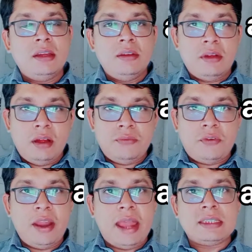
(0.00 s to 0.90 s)

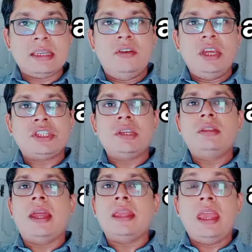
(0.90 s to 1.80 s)
for
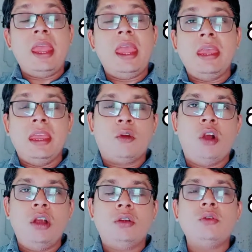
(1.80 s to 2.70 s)
acceleration, that a
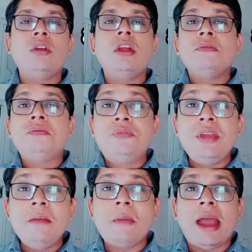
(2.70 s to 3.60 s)
equal to
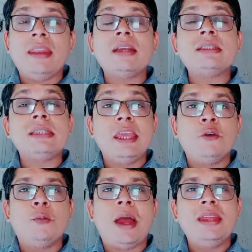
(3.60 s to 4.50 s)
v minus
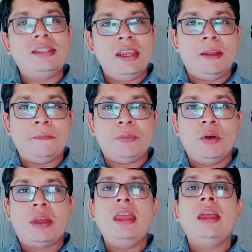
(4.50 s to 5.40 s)
u by t.
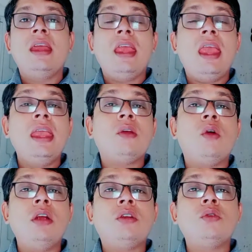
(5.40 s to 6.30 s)
Okay, a
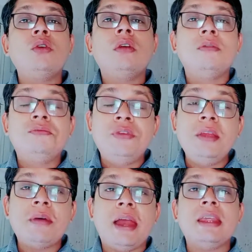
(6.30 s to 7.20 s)
equal to
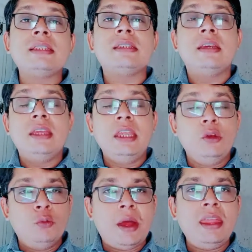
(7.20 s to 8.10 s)
v minus
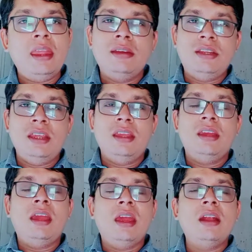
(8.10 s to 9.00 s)
u by t.
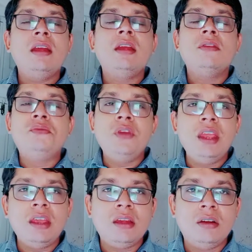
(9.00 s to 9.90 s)
Here
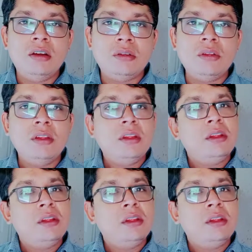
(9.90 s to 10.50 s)
v equal to